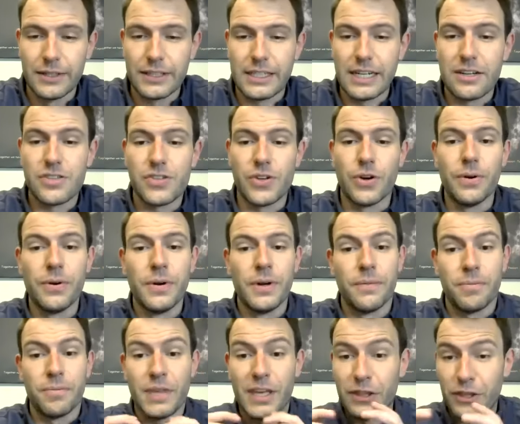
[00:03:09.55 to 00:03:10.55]
Okay, so
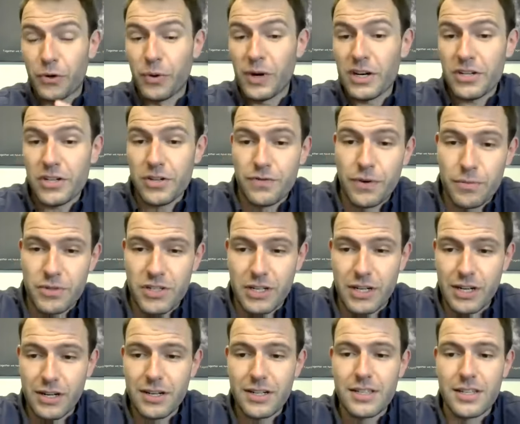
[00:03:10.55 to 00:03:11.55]
in the question from
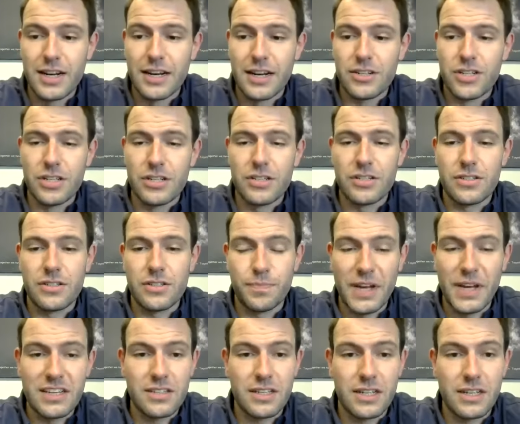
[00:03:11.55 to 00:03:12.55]
Shakira today, she's
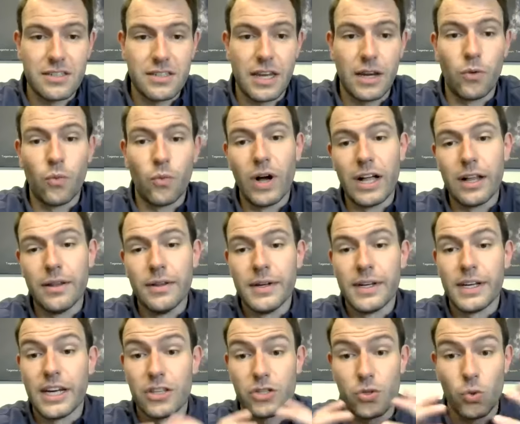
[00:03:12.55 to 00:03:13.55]
basically saying,
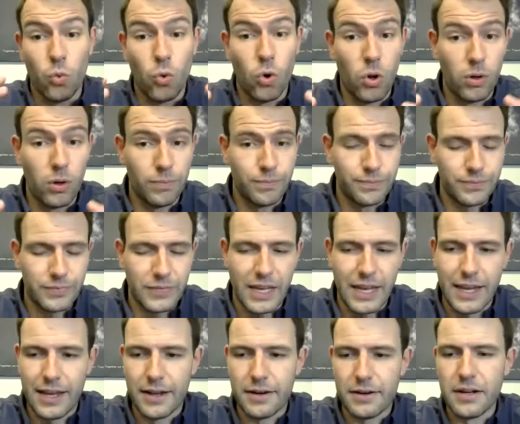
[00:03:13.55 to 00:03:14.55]
well, it's a wall.
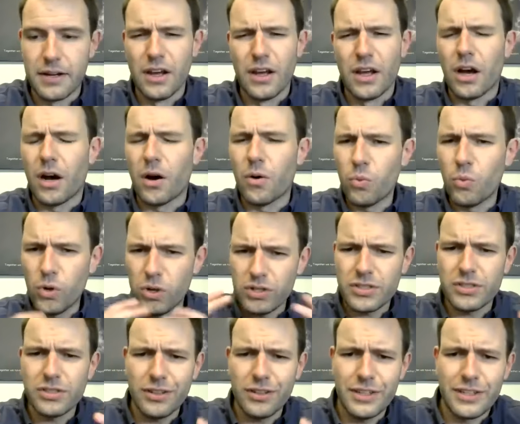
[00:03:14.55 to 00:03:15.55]
And a
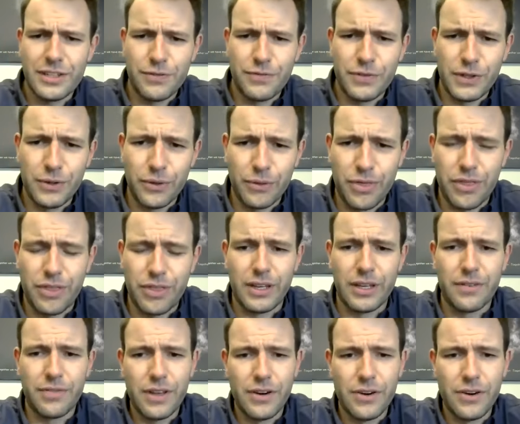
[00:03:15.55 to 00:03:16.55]
wall's not a difficult
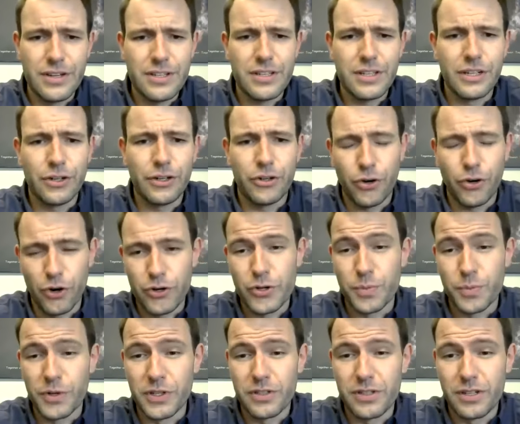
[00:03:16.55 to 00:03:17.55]
thing. If there is an
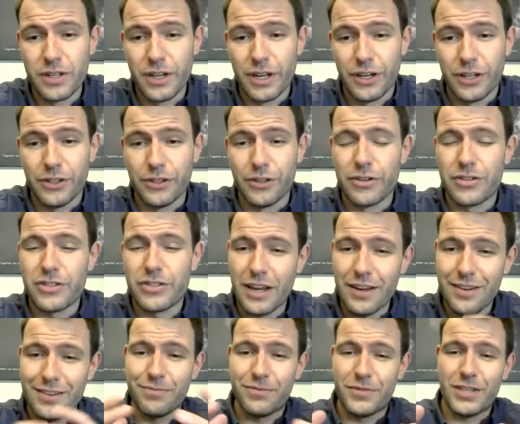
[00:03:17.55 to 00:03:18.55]
encroachment,
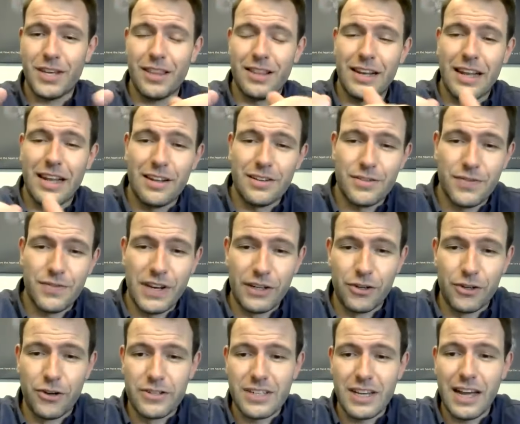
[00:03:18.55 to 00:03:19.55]
say the land surveyor
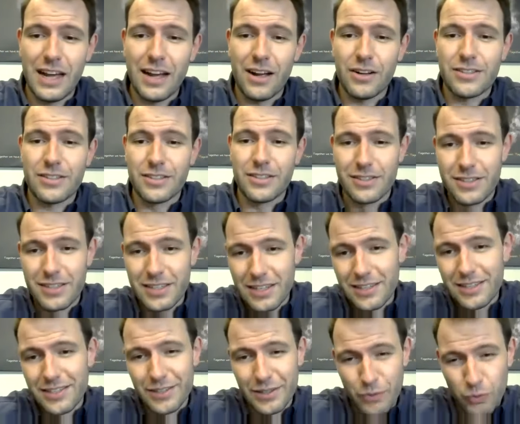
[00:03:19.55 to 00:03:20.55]
goes out and
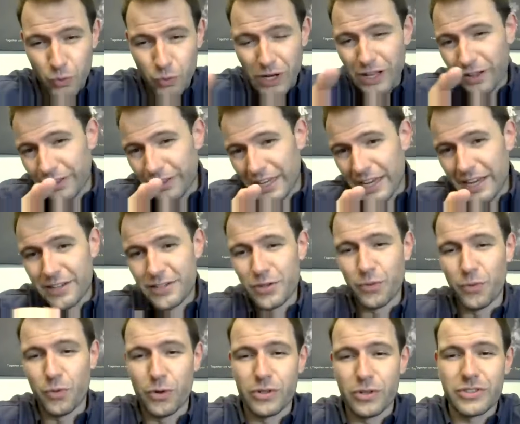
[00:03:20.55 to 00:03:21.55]
sees that, well,
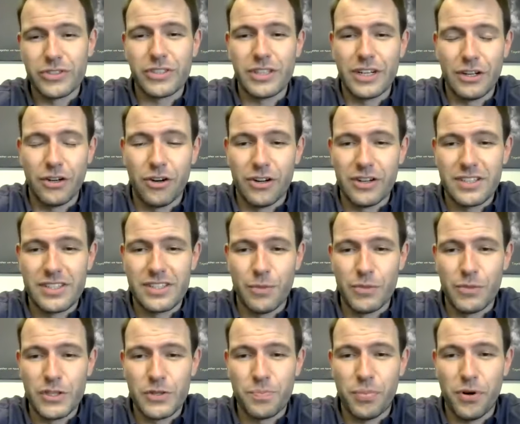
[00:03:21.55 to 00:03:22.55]
yes, the wall's sitting on
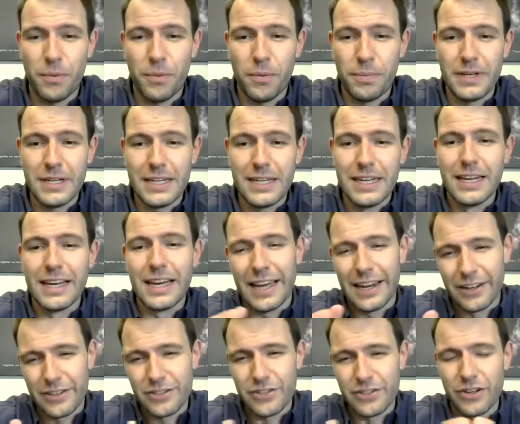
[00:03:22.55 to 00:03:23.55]
someone's property
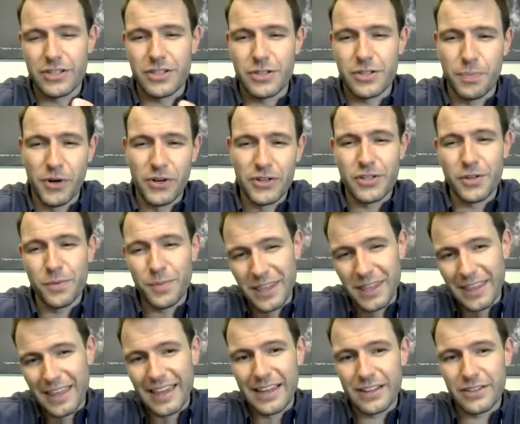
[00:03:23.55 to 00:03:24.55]
and it's not supposed to
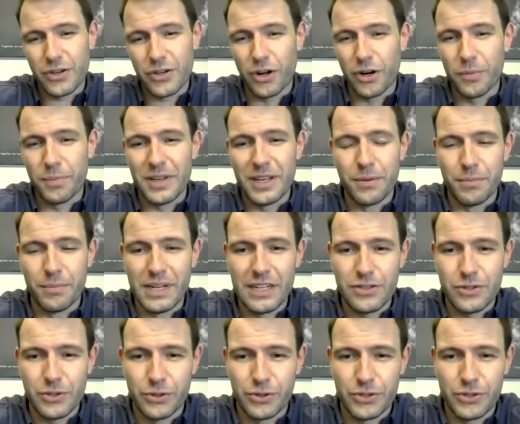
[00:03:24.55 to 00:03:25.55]
be there. It's got to be a
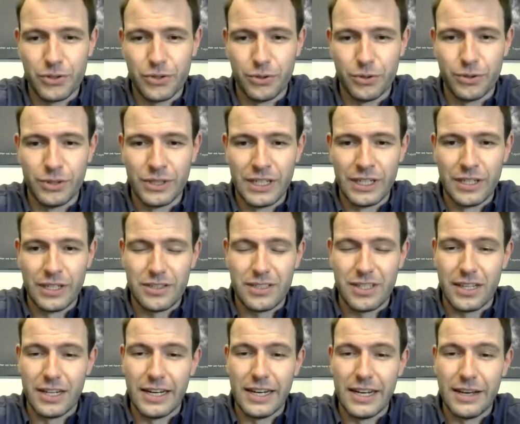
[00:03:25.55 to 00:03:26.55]
meter or two
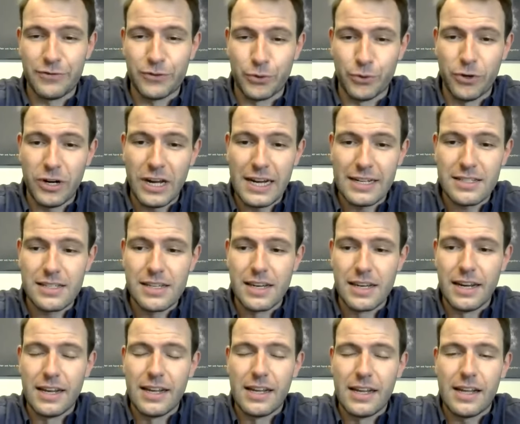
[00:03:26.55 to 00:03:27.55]
to the left or right.
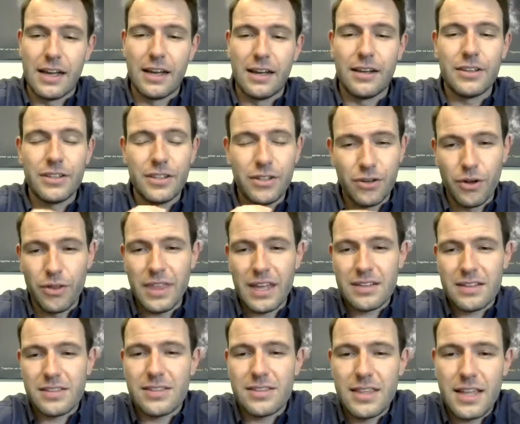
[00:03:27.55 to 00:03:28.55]

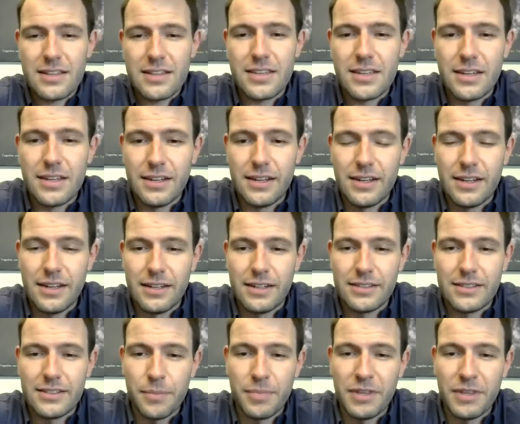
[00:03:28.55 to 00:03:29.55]
That's
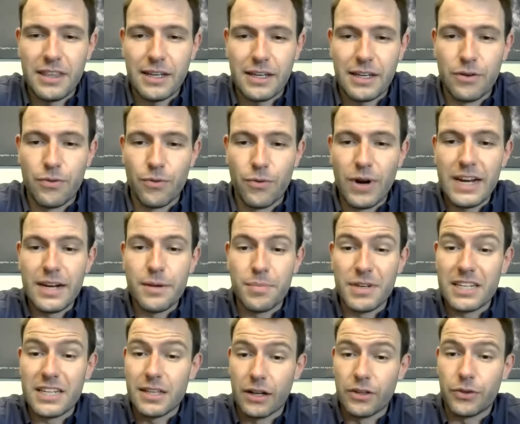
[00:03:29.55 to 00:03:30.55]
something that can really
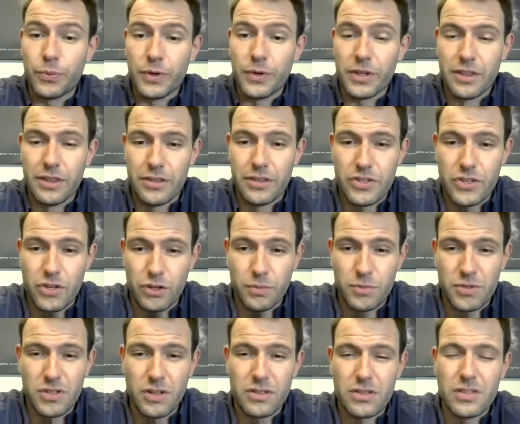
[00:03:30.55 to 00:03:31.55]
be dealt with in the
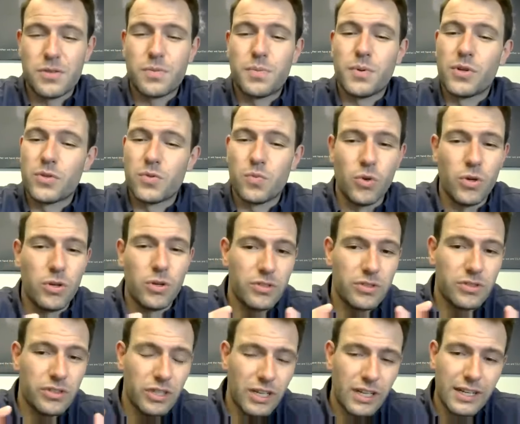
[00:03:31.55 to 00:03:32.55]
circumstances, because
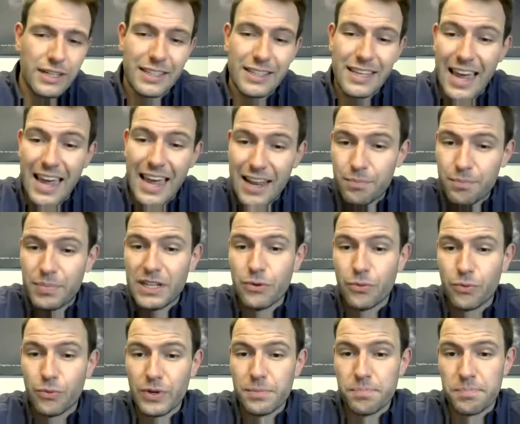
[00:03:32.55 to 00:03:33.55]
walls can
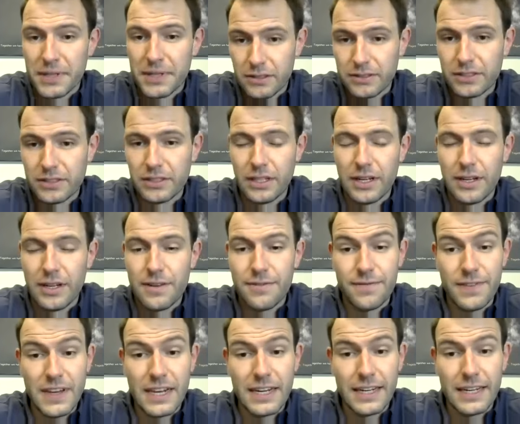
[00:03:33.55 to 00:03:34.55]
be rebuilt
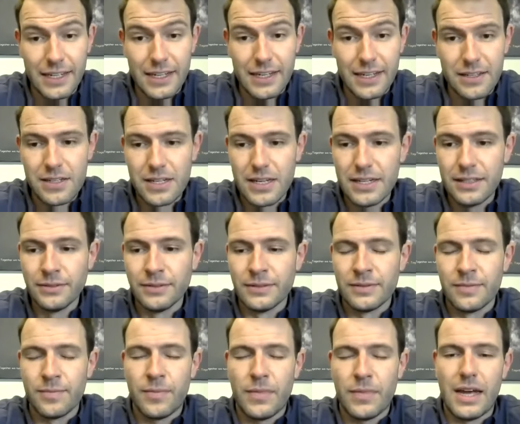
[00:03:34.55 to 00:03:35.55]
fairly easily.
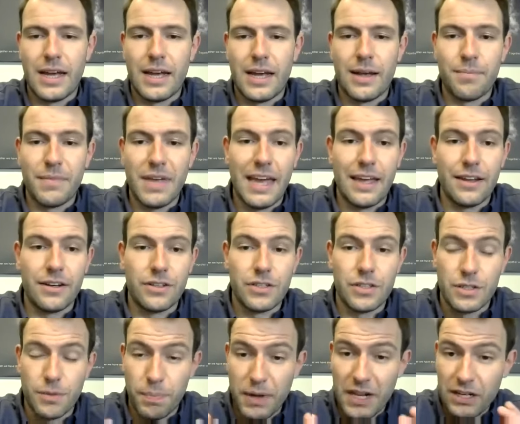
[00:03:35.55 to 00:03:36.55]
And
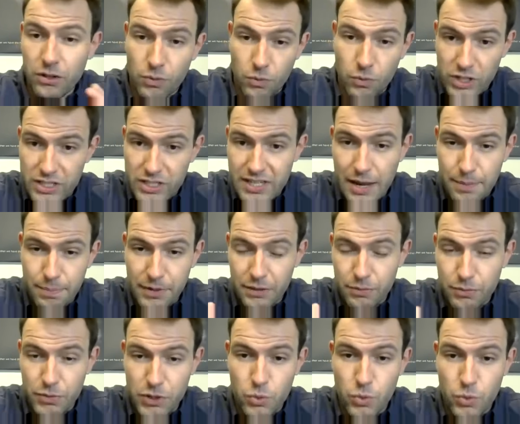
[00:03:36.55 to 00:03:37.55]
depending on what's
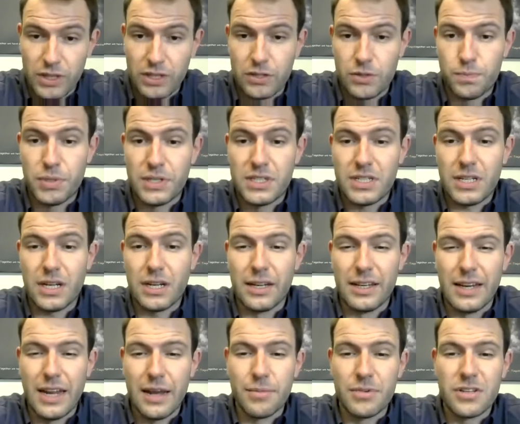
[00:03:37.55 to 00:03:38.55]
happening between the
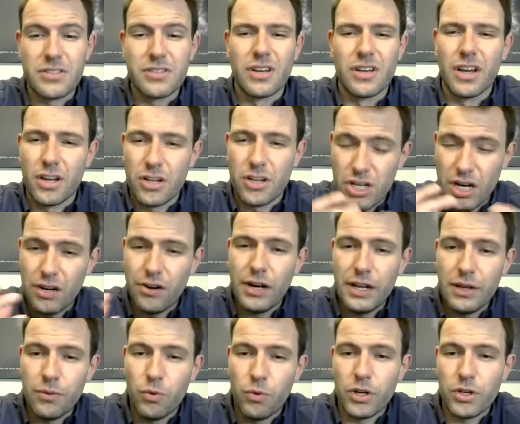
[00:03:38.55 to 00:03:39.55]
particular neighbors,
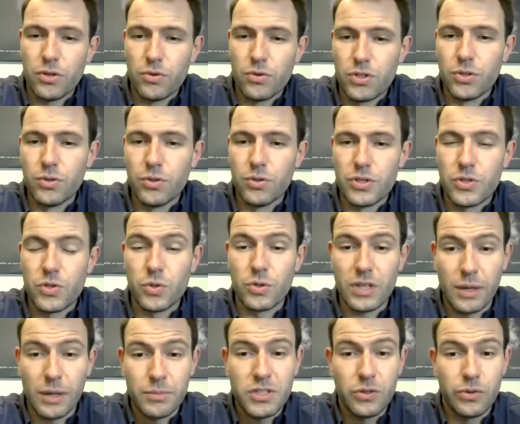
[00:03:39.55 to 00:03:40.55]
generally what you do is you
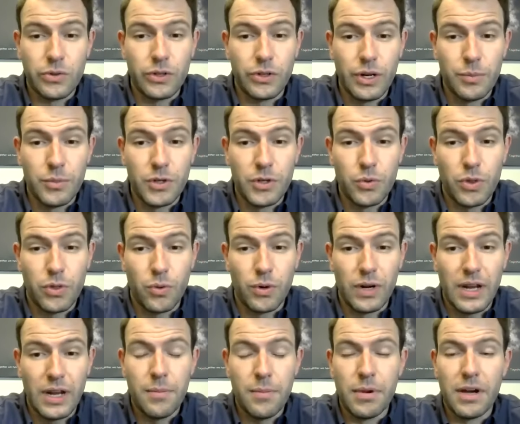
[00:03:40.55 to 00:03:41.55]
come to an agreement with
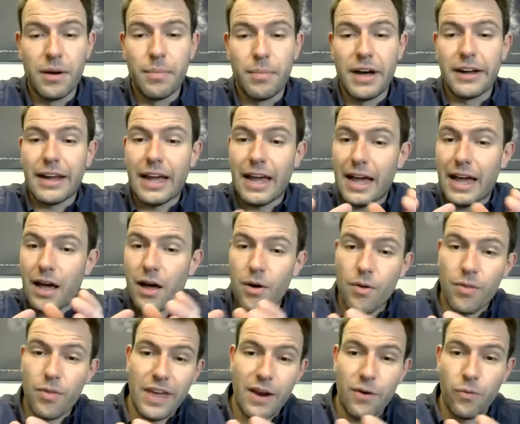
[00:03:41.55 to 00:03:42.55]
your neighbor about
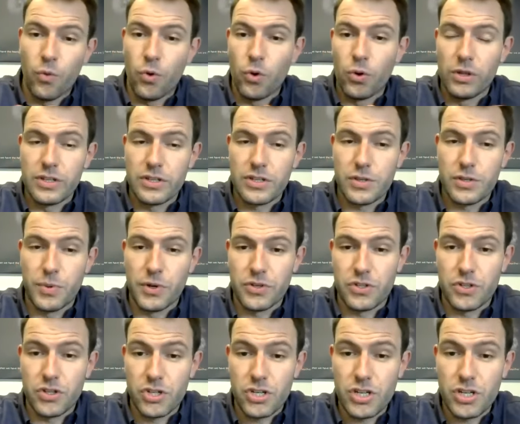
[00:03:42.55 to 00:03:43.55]
how that wall is
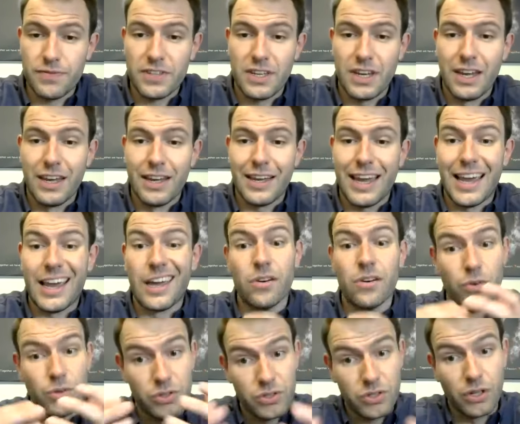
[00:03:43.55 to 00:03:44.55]
supposed to shift
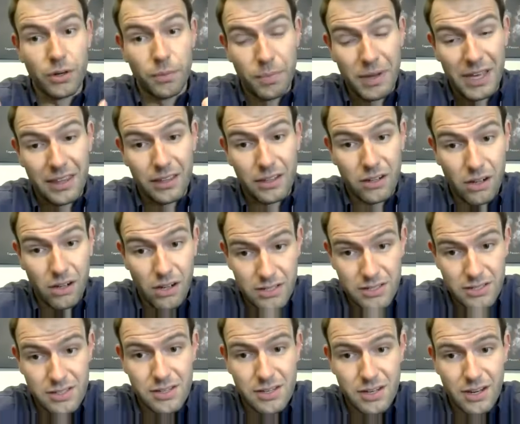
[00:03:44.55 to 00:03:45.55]
and who's going to bear the
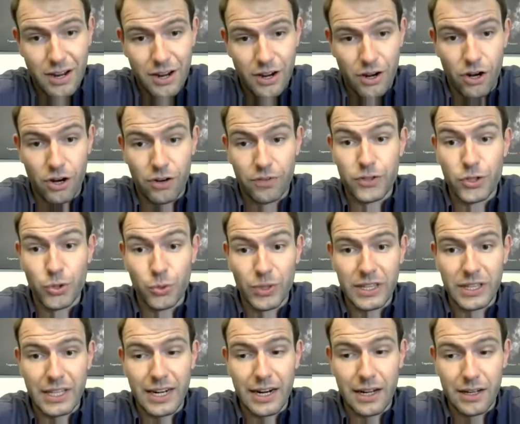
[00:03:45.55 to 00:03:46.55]
cost of
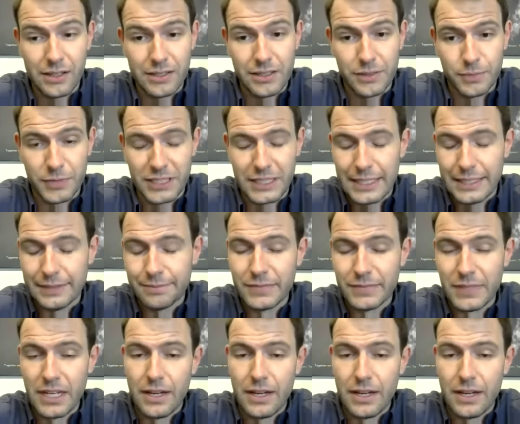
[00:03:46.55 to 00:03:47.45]
doing that ultimately.